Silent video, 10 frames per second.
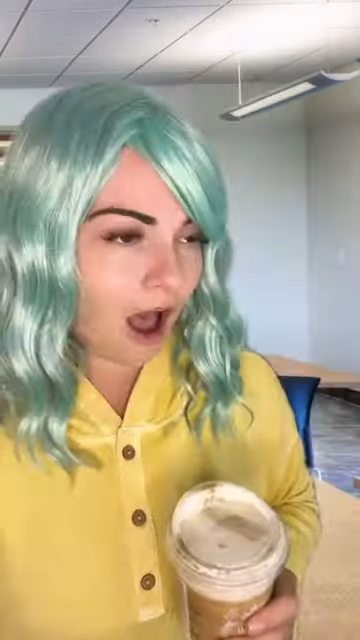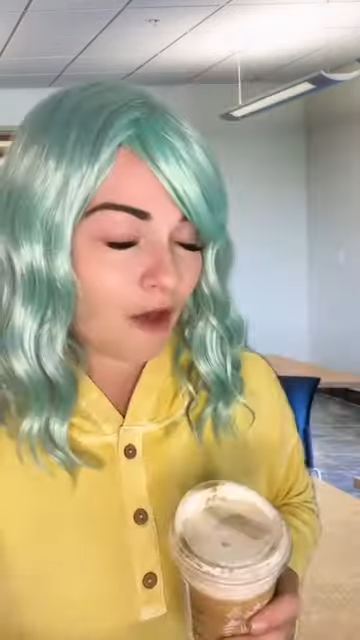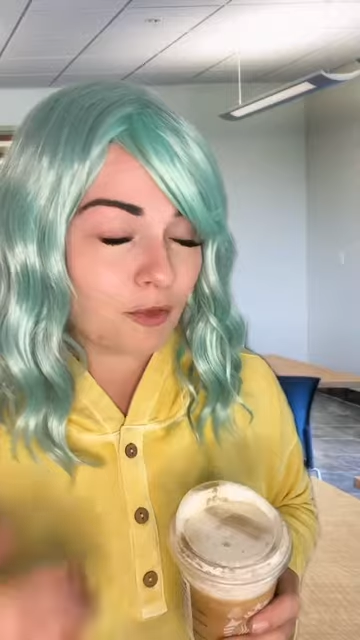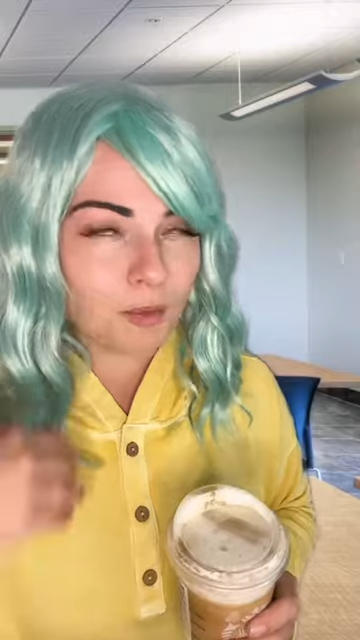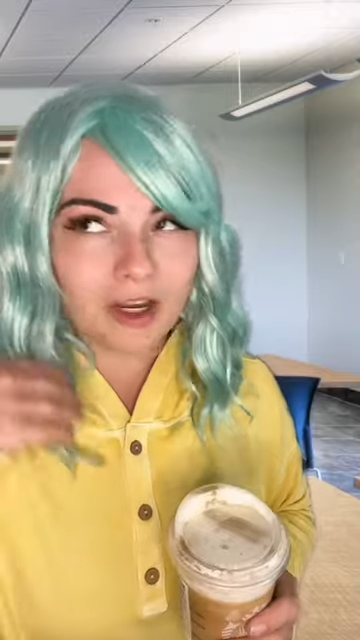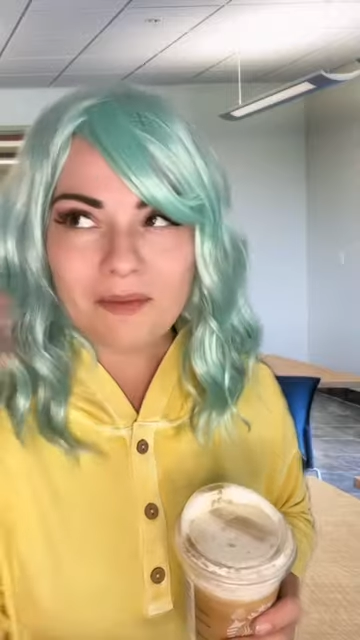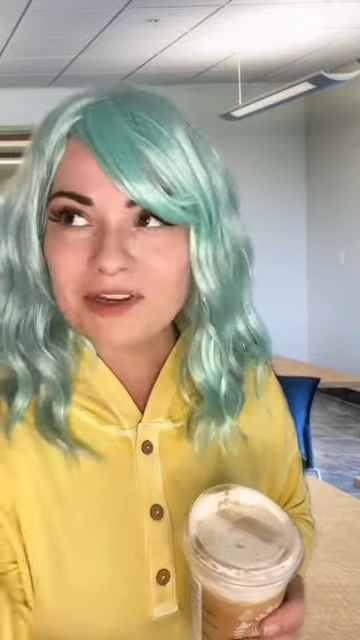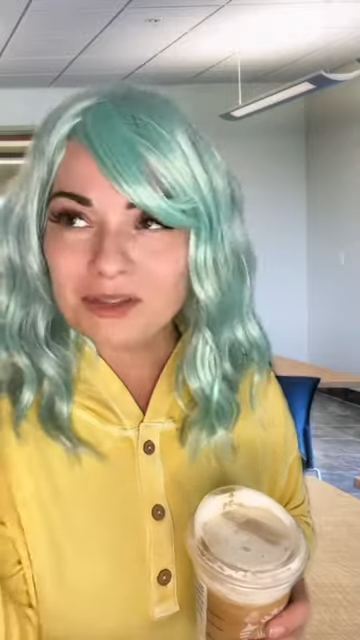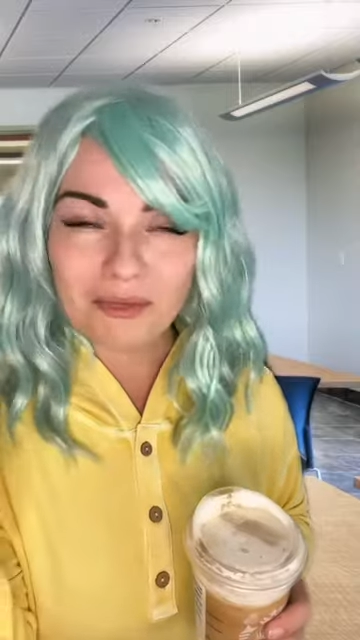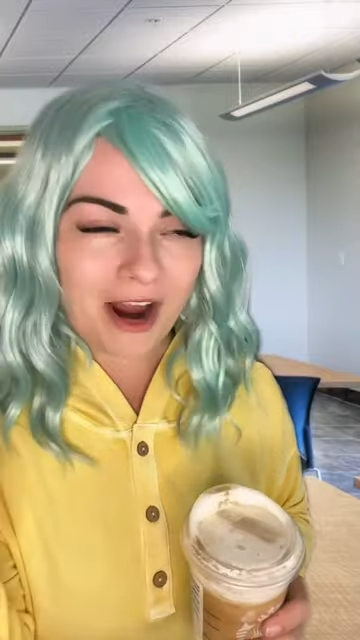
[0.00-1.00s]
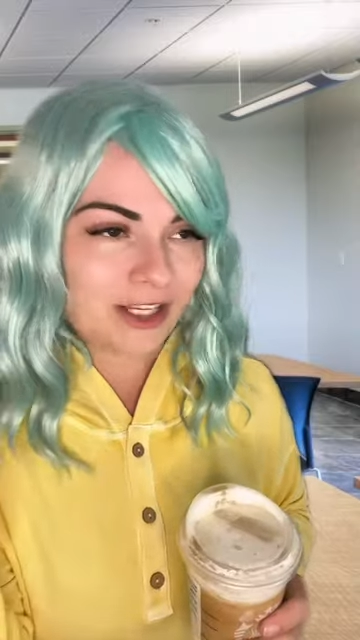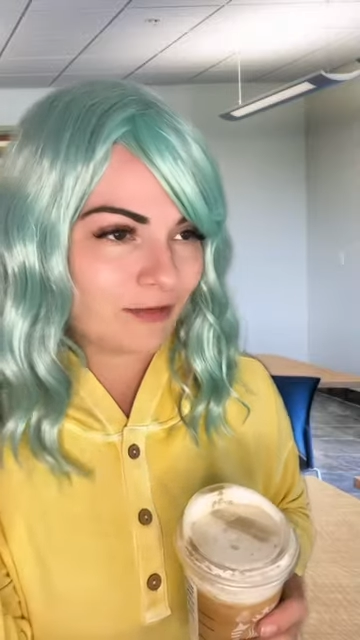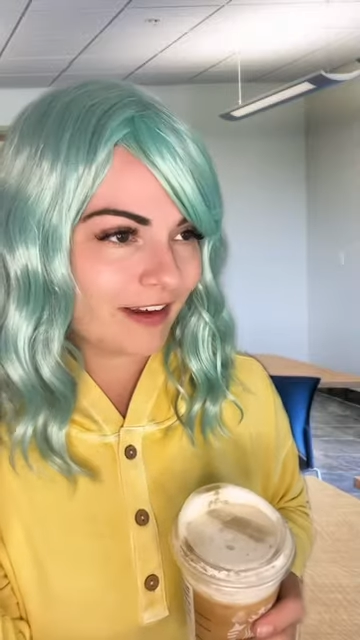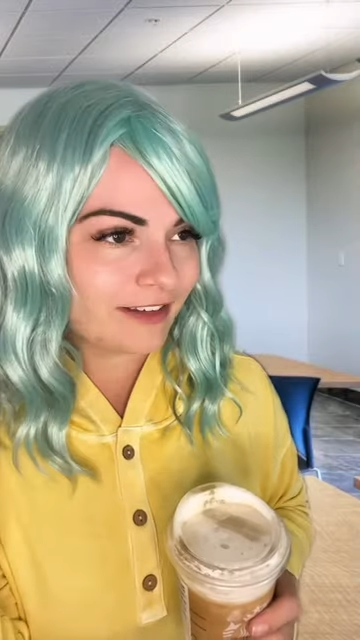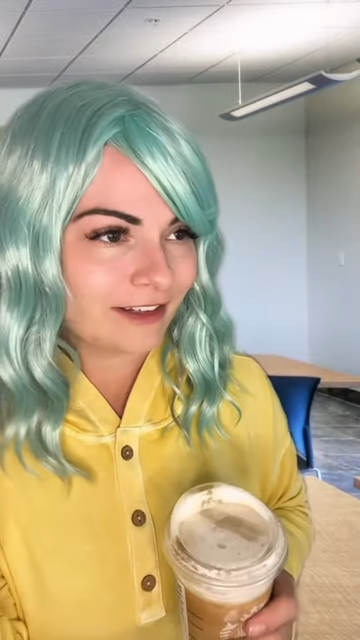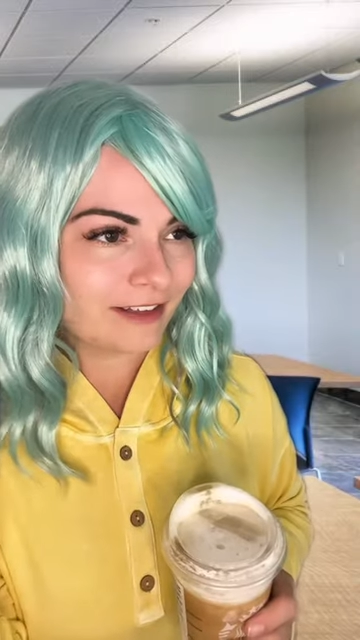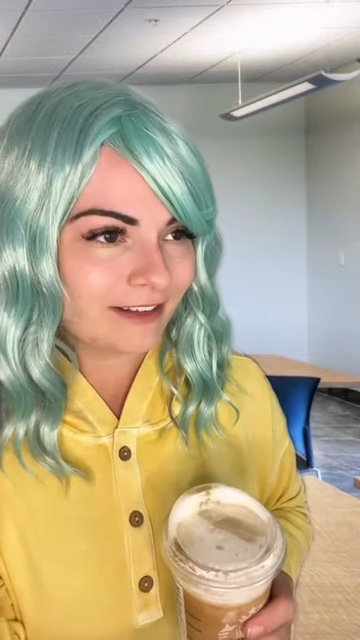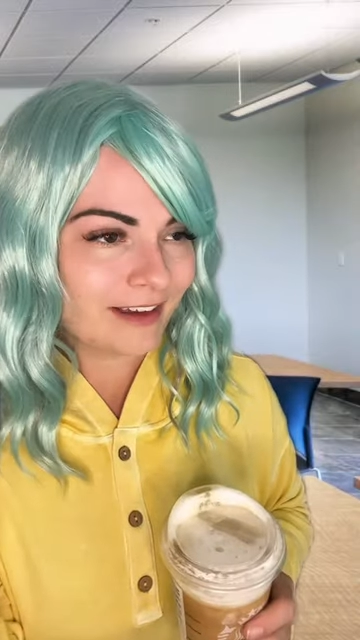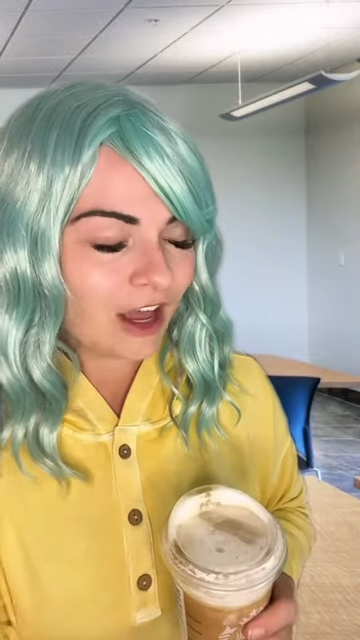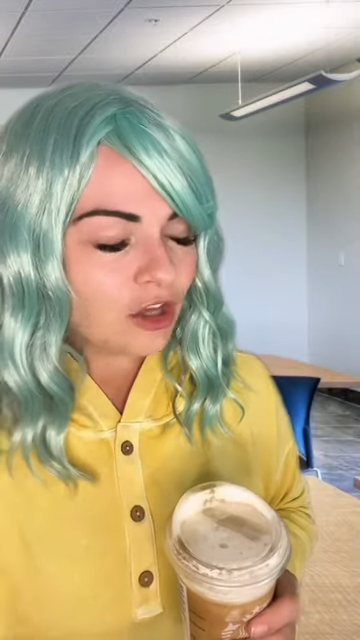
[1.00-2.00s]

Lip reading: I've been working on my surprise faces.